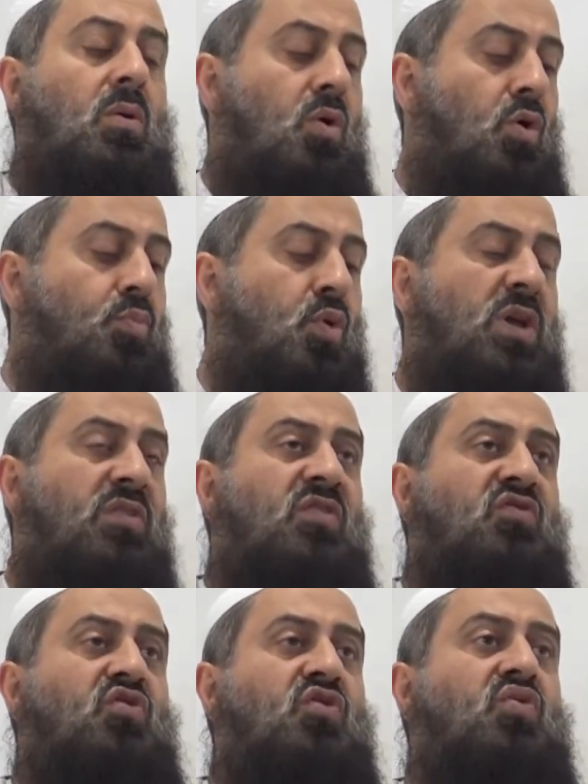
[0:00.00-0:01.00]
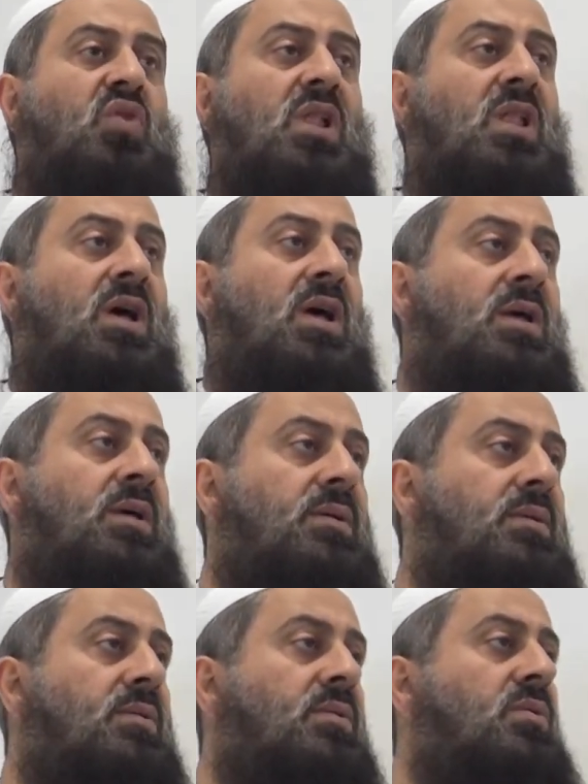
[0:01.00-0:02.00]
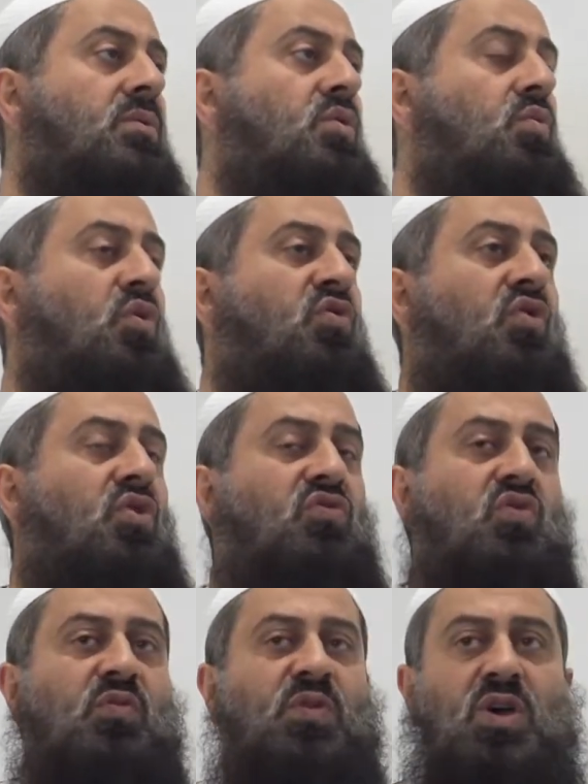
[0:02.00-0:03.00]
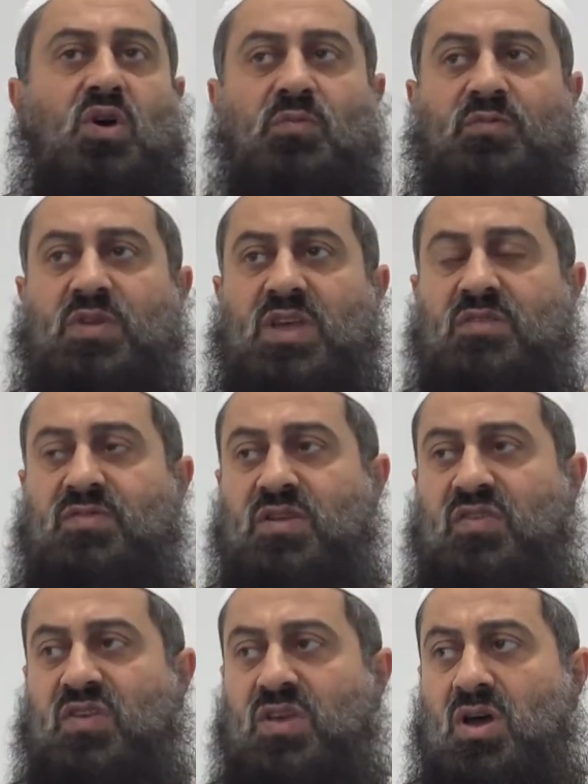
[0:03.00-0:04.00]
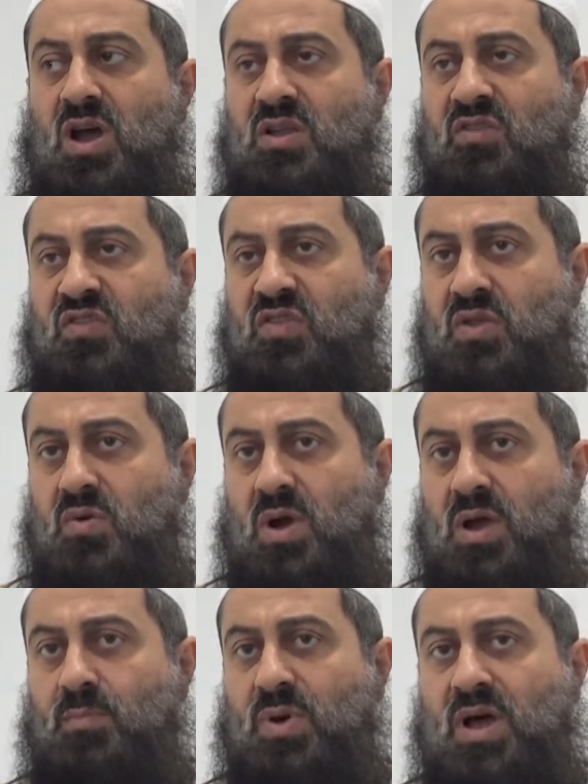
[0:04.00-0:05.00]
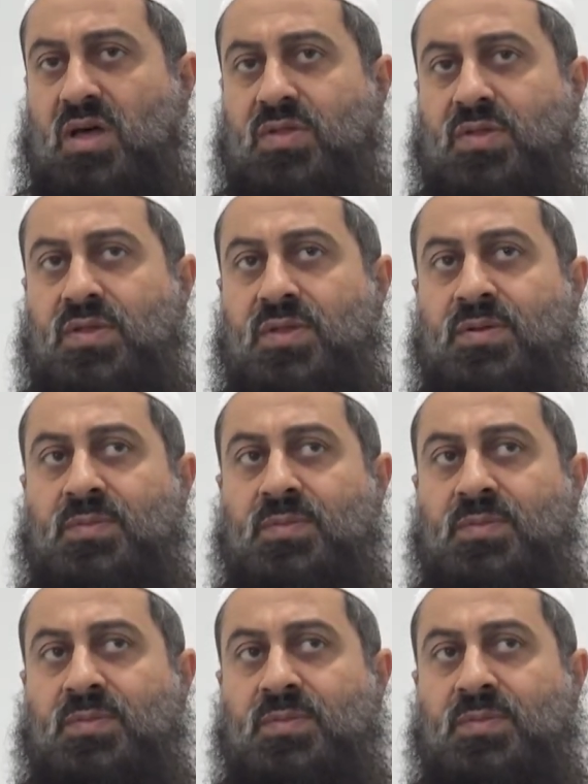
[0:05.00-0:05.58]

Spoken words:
All praise is due to Allah, whom we turn to for help, forgiveness and guidance to the right path.